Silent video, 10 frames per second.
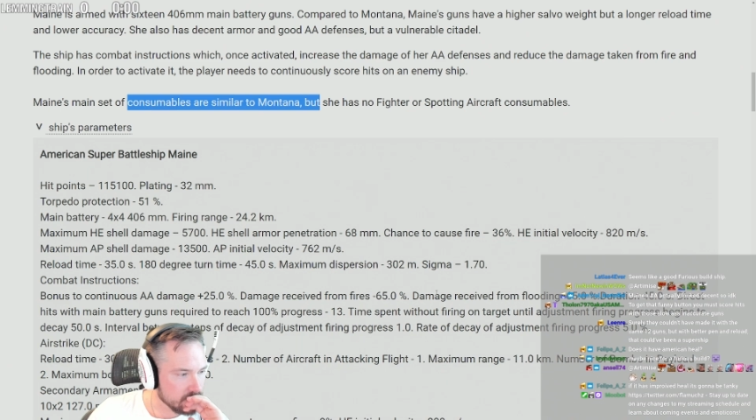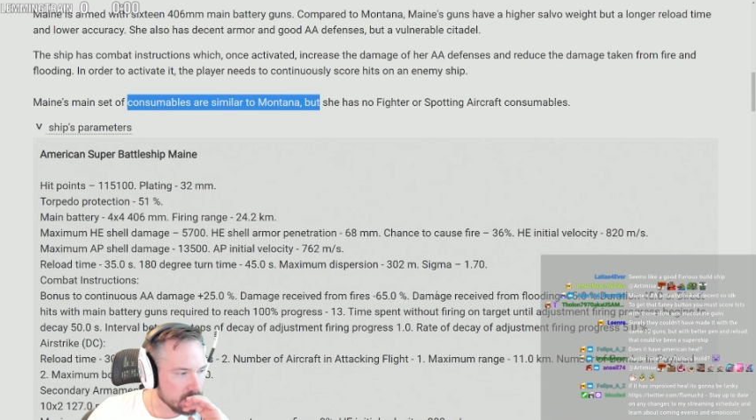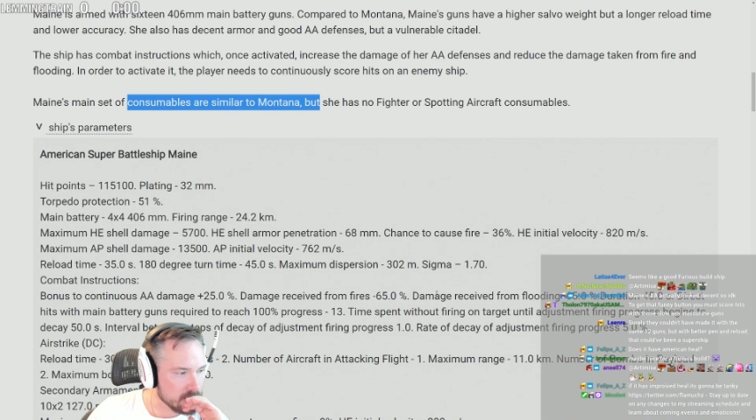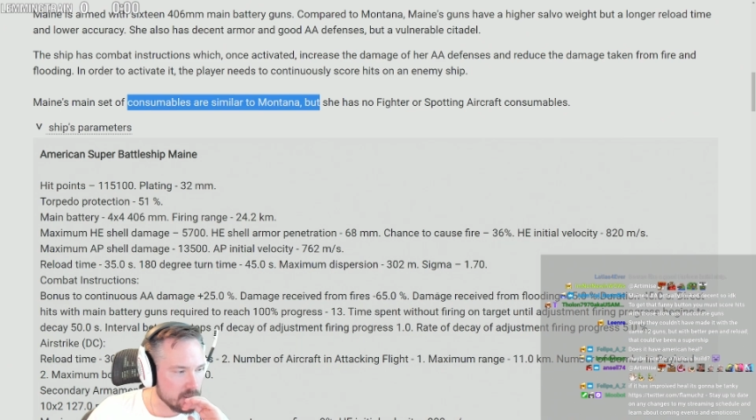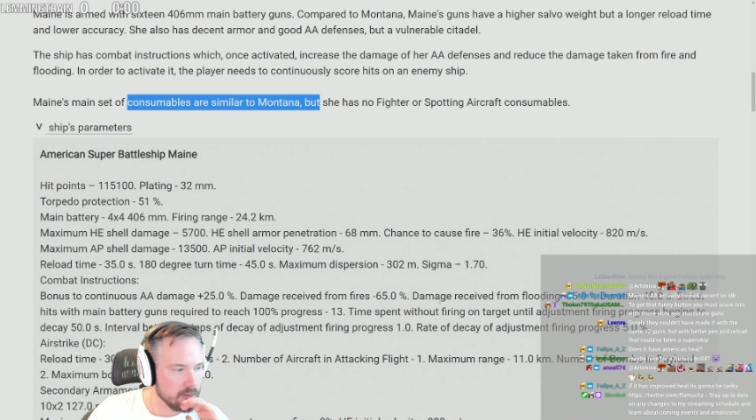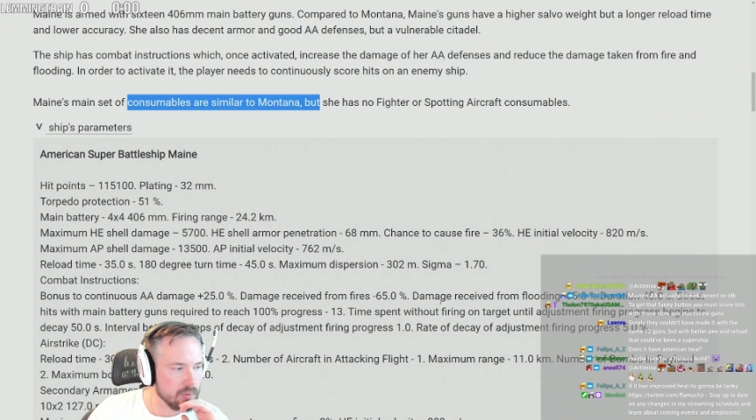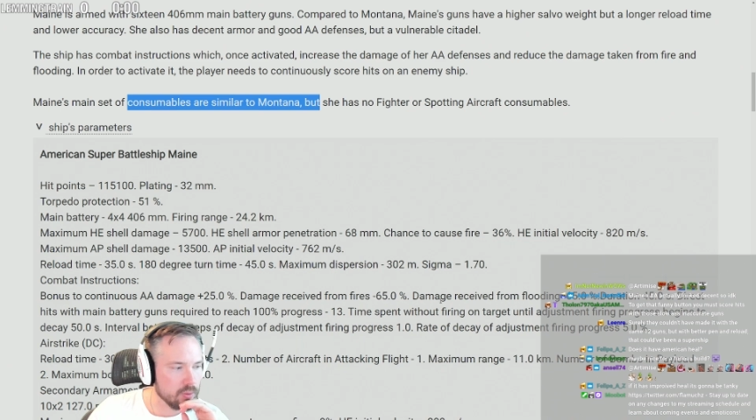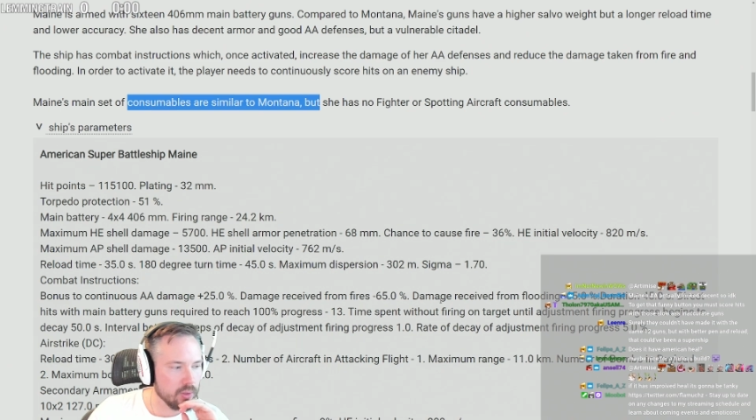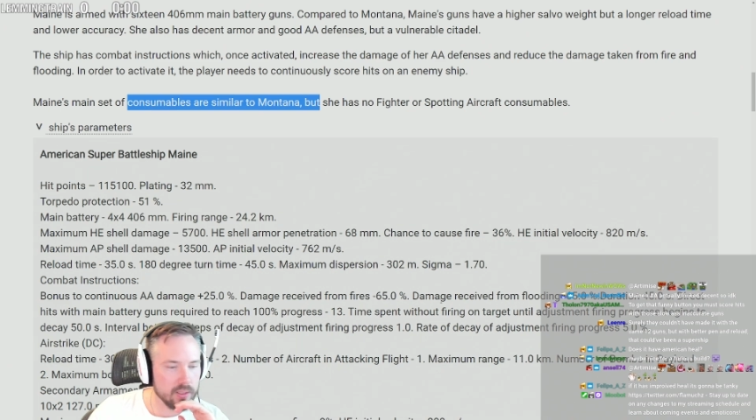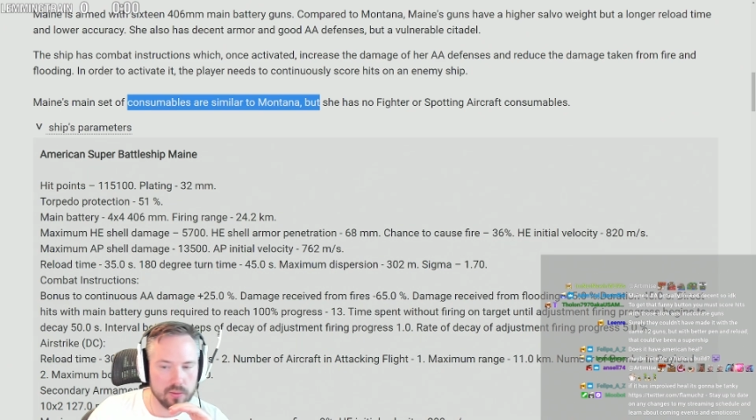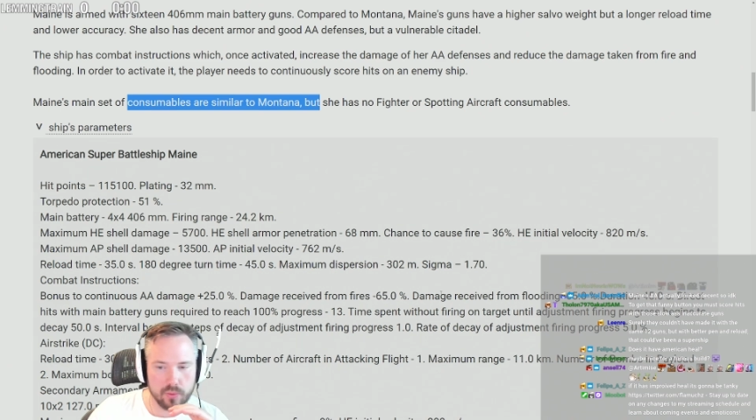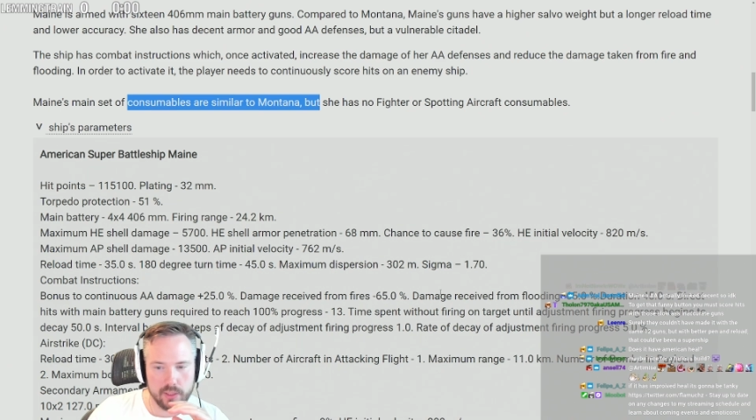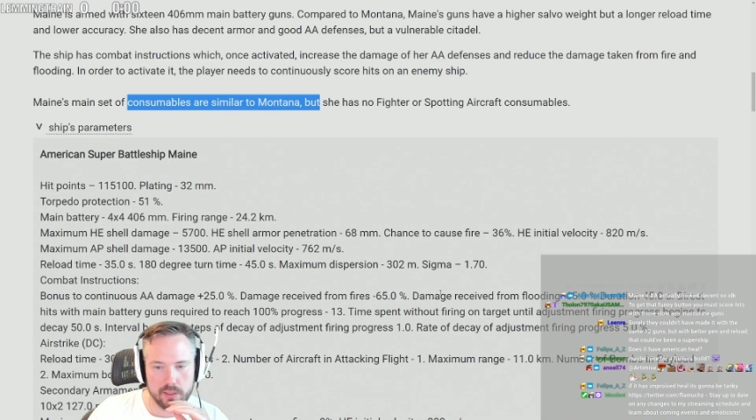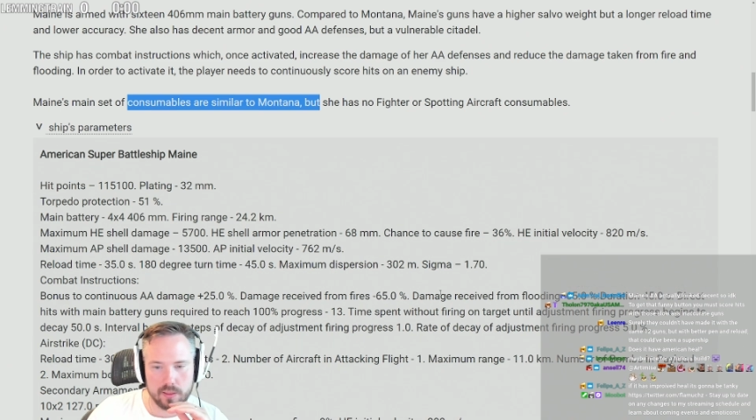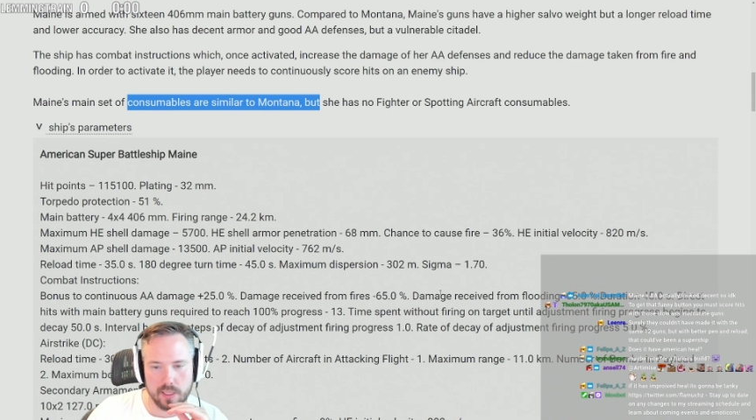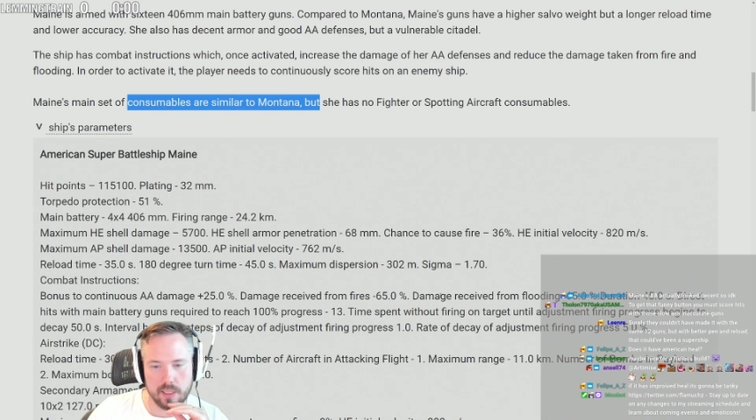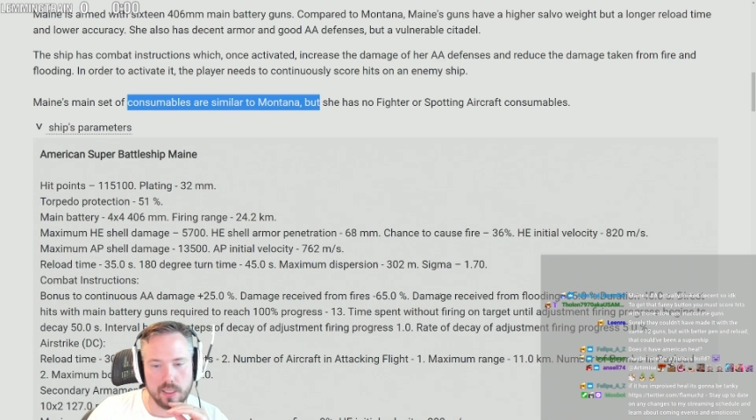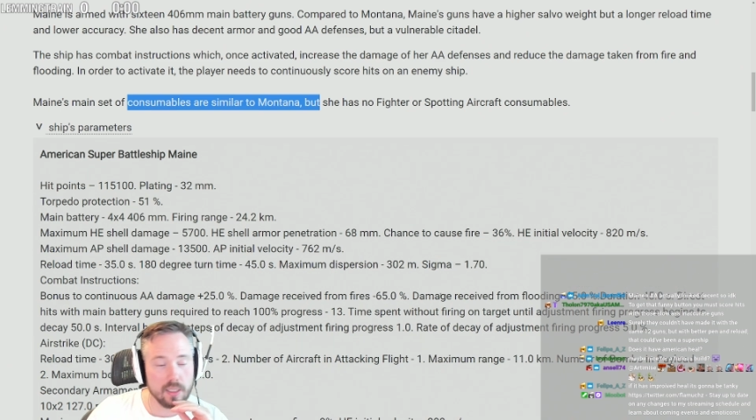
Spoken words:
It's going to be quite tanky.